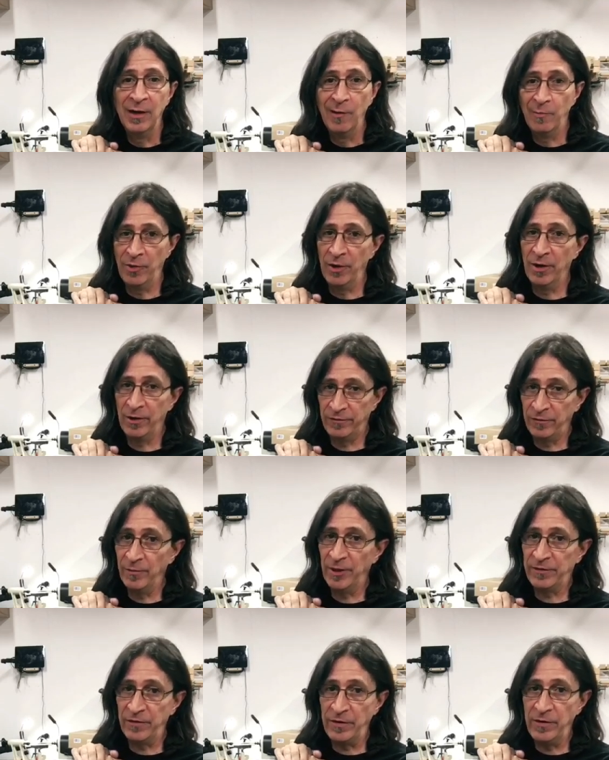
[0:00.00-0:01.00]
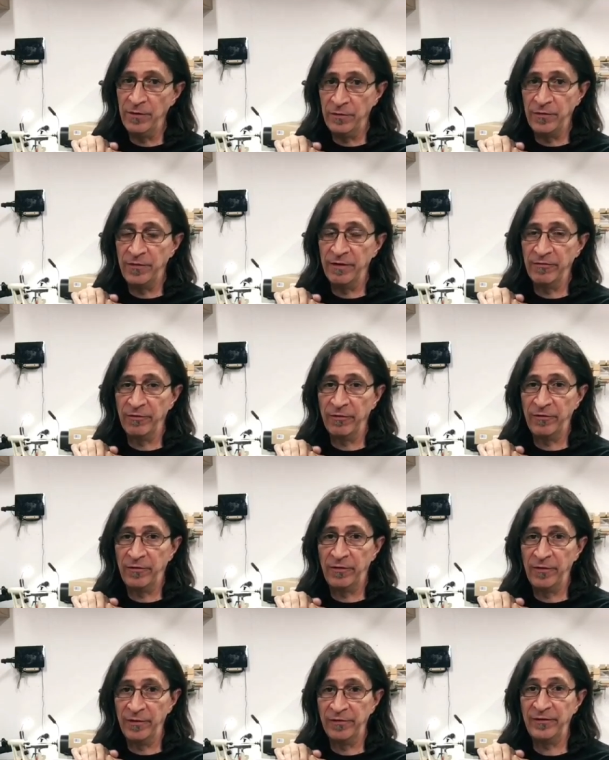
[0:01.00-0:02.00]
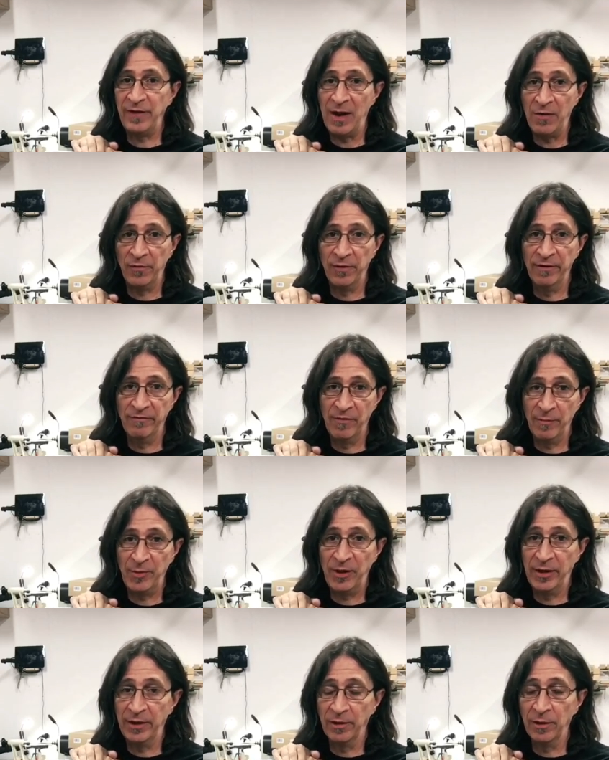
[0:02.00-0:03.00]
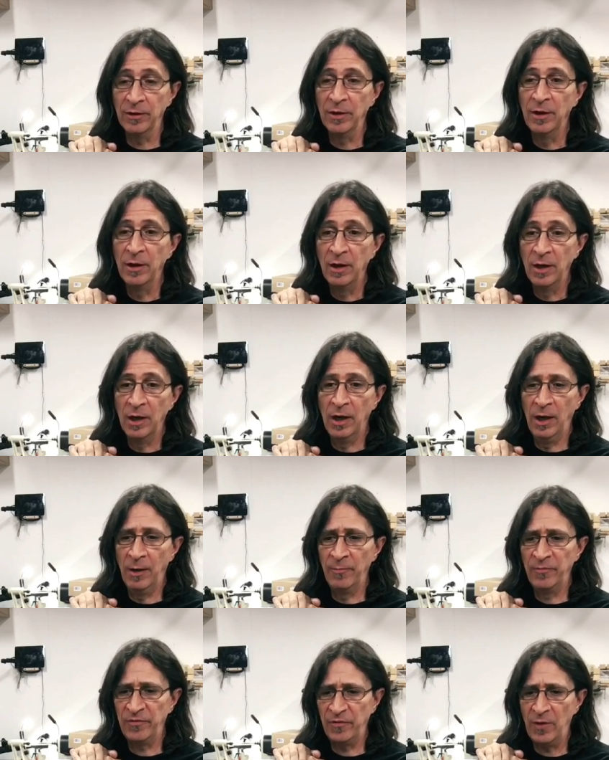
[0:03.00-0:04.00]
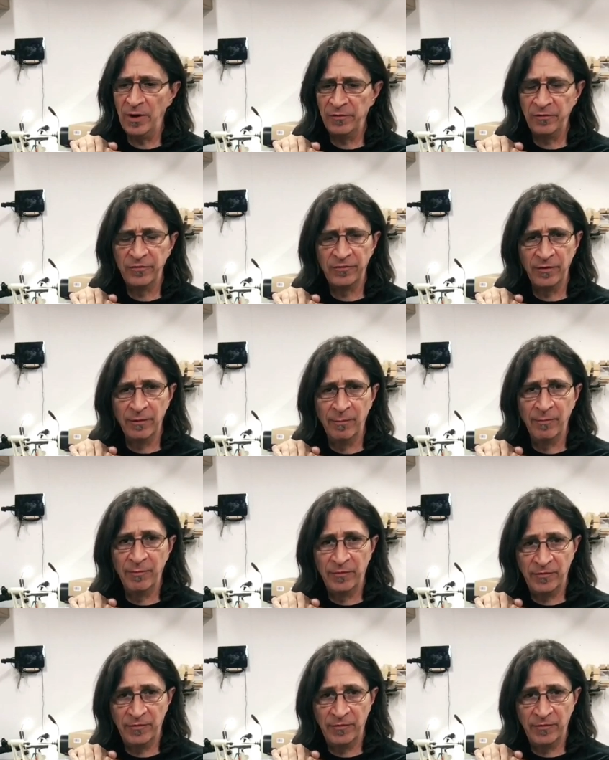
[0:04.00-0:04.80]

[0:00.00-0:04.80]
but it also makes a huge difference to the sound of the planer. So I'll do some